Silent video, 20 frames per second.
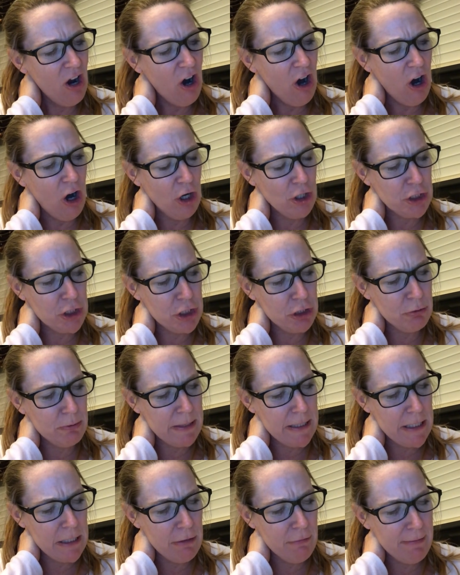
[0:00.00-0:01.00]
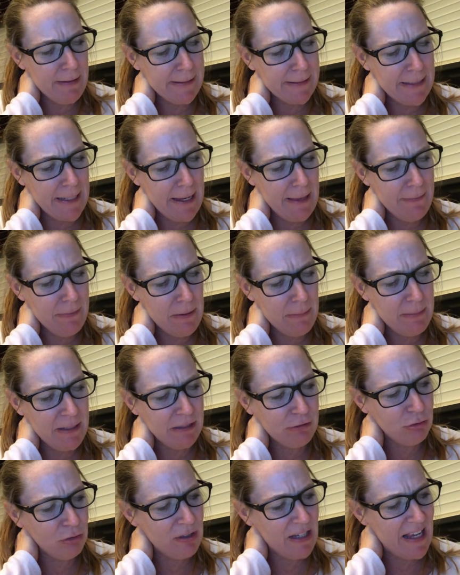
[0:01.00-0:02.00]
Are you here again? The
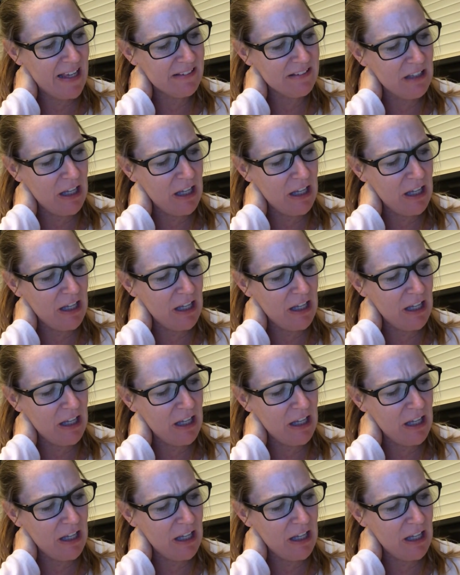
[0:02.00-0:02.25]
matron asked.